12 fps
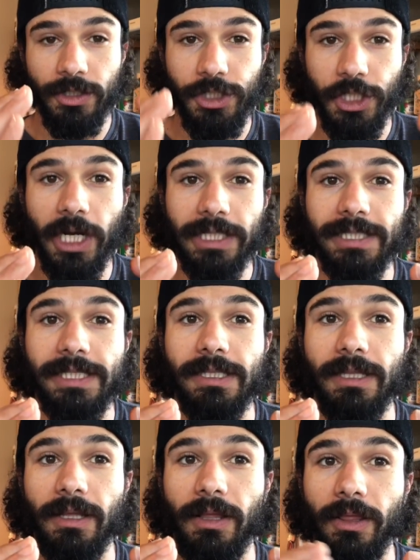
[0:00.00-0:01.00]
just
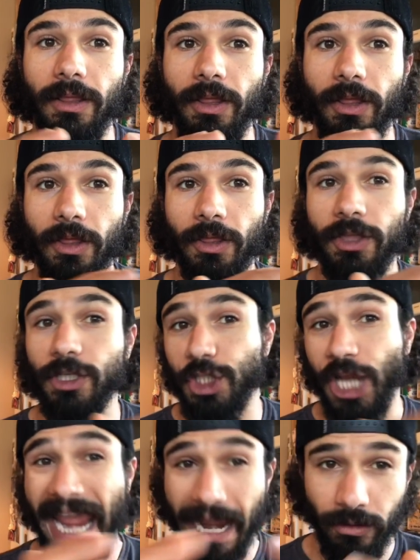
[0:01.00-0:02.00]
the
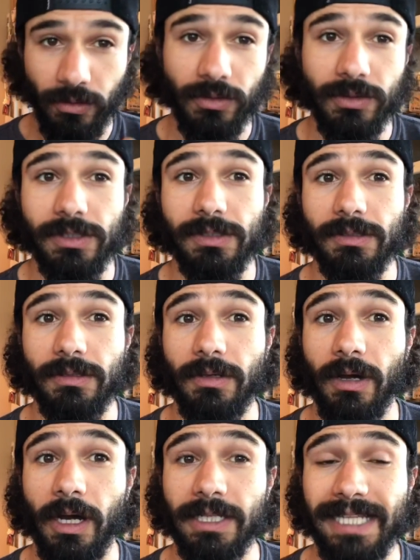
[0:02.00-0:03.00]
channels
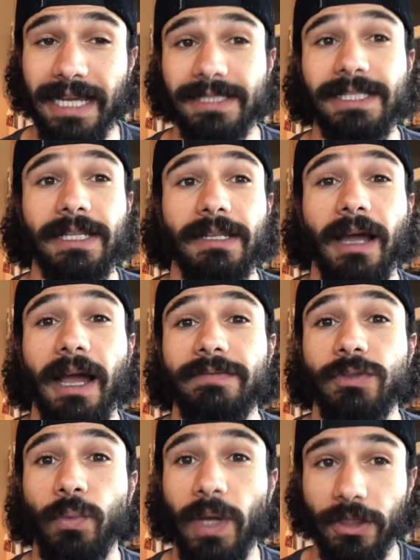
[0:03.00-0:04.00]
uh, testing the
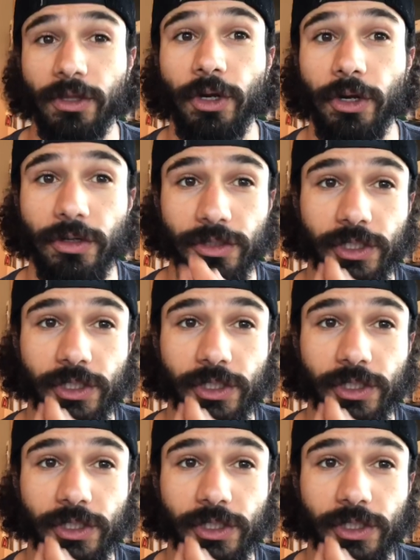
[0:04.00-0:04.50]
knives with Kurt.